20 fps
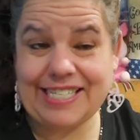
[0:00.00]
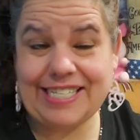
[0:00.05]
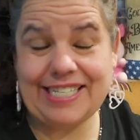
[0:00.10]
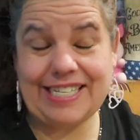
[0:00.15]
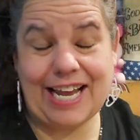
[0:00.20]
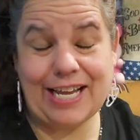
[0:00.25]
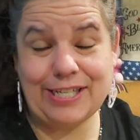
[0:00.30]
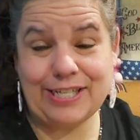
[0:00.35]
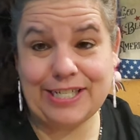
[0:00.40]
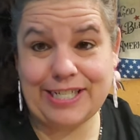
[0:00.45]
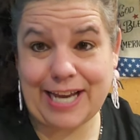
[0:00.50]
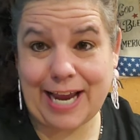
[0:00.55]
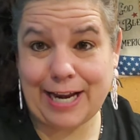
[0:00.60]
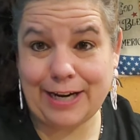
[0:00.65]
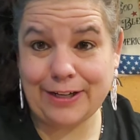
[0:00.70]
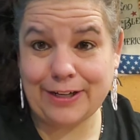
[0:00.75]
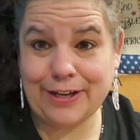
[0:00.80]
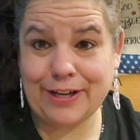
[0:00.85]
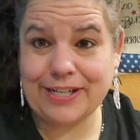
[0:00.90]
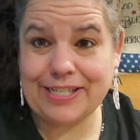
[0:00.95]
She has a
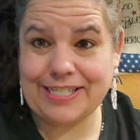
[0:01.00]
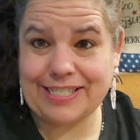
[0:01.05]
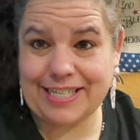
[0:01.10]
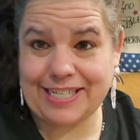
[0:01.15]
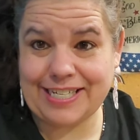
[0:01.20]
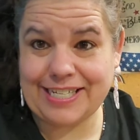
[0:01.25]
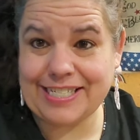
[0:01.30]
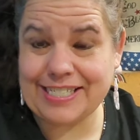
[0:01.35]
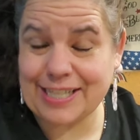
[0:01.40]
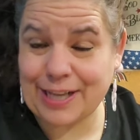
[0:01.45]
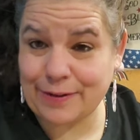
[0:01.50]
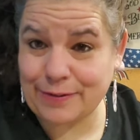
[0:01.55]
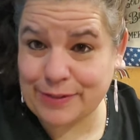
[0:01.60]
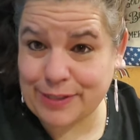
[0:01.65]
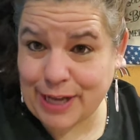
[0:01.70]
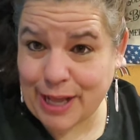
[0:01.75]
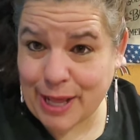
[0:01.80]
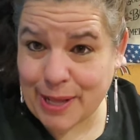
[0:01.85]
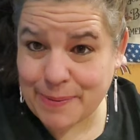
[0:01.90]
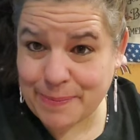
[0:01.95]
channel called Cindy's
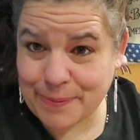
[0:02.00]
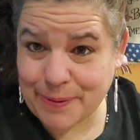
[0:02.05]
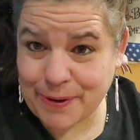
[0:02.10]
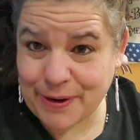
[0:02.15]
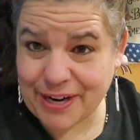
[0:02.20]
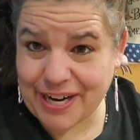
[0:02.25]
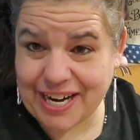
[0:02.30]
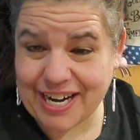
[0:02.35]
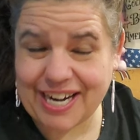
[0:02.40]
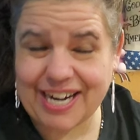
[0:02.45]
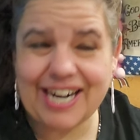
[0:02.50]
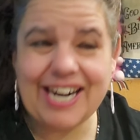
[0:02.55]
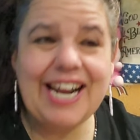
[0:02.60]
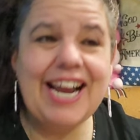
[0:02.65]
Lifestyle More.